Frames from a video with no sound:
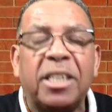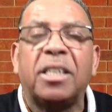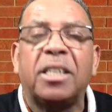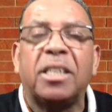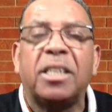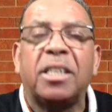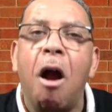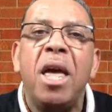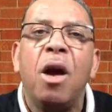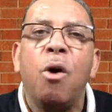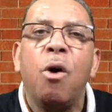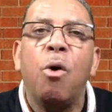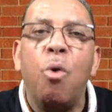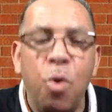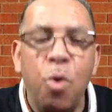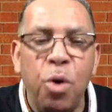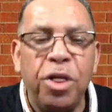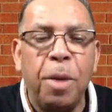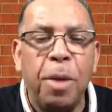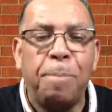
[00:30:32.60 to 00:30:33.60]
best
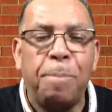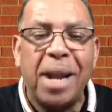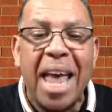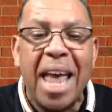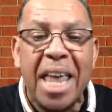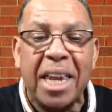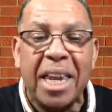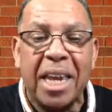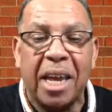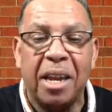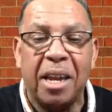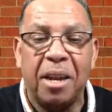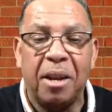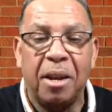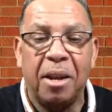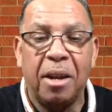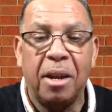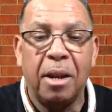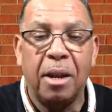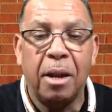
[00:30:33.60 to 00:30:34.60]
army
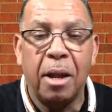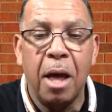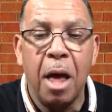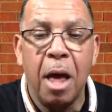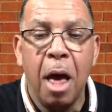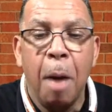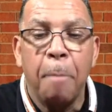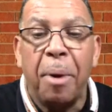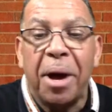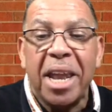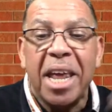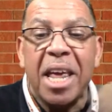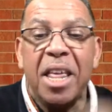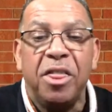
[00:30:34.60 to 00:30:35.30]
on the planet.